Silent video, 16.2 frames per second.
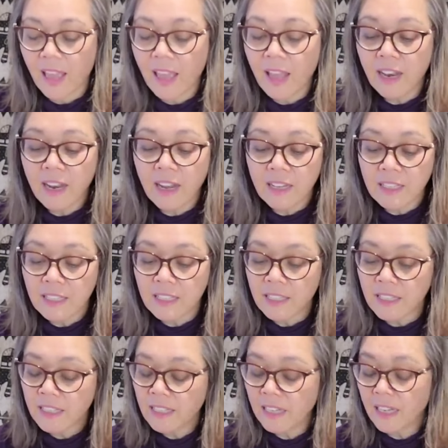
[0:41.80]
And I
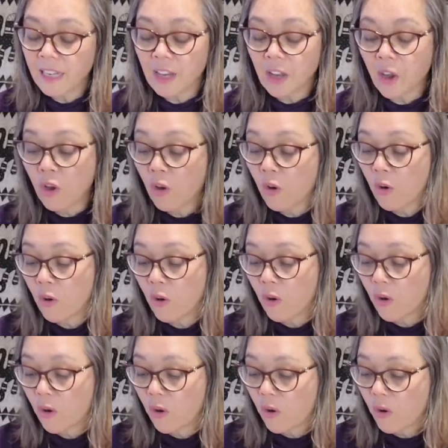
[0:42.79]
see like,
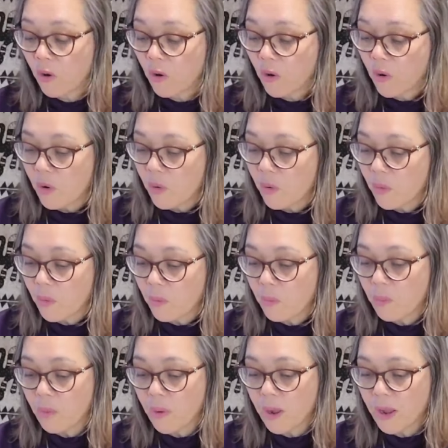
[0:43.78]

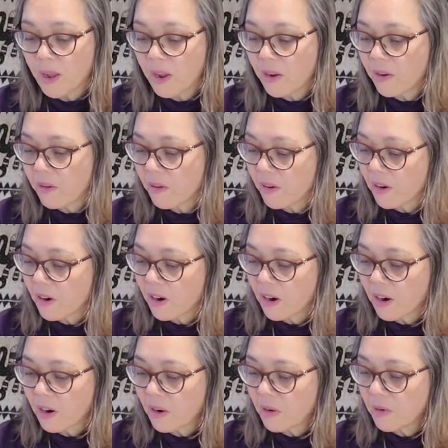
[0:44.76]
where
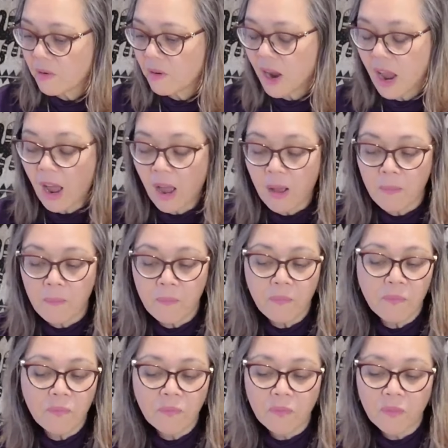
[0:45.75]

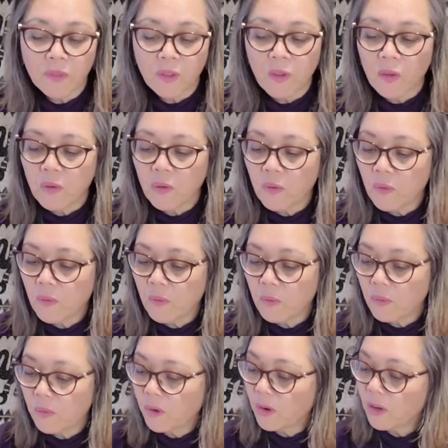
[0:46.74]
are
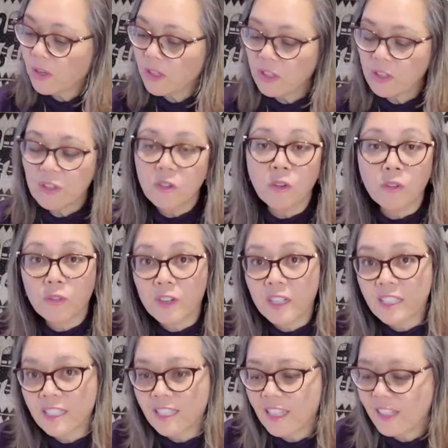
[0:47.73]
words or
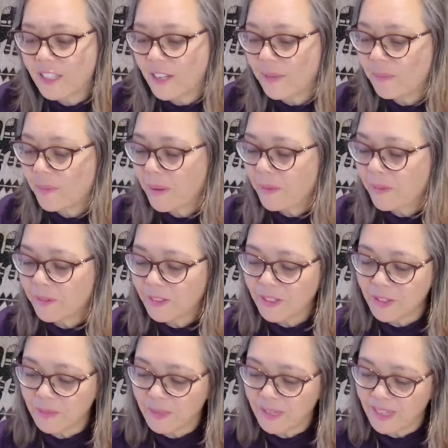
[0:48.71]
phrases that jump out
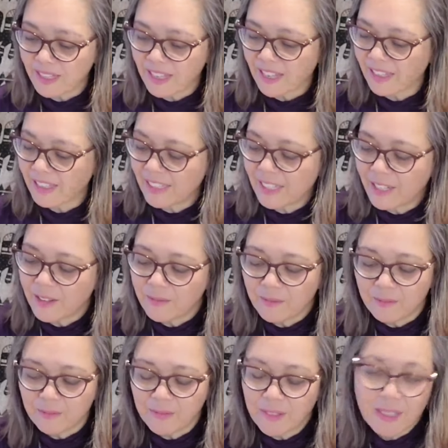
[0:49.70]
to me, that
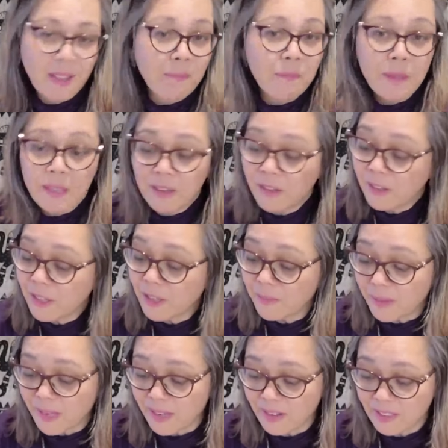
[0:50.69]
appeal
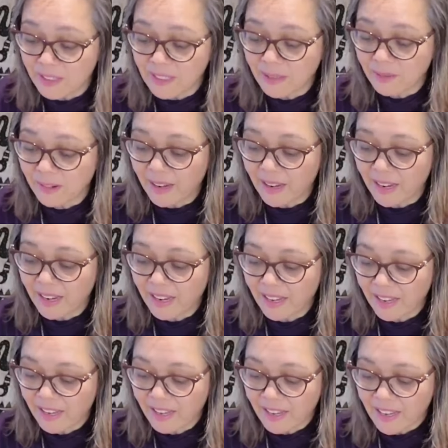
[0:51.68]
to me on some way.
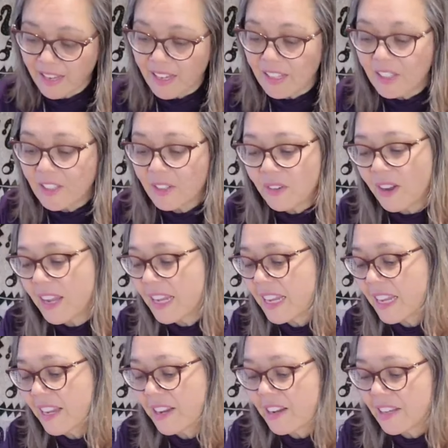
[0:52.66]
So I
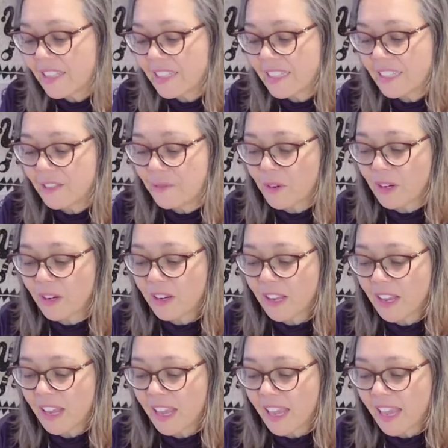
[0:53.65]
see the
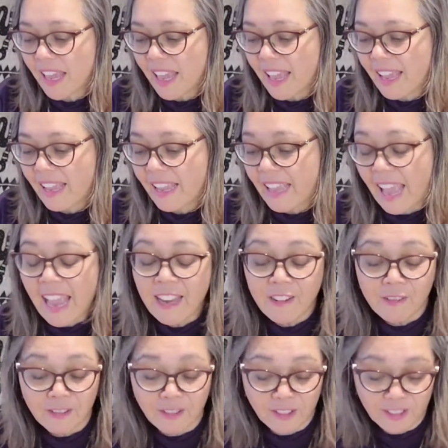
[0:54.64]
word
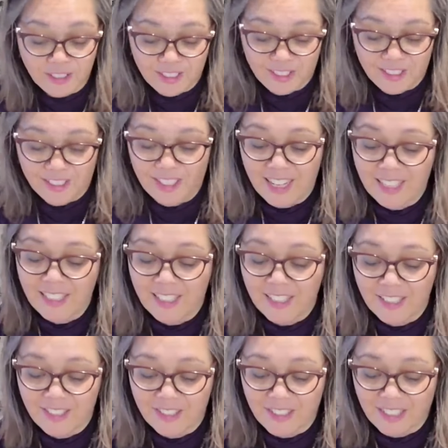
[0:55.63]
gangrels. That's
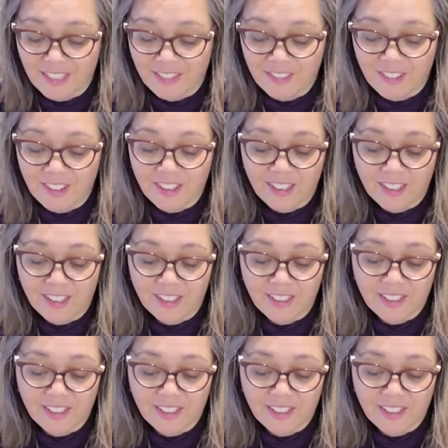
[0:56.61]
an interesting word.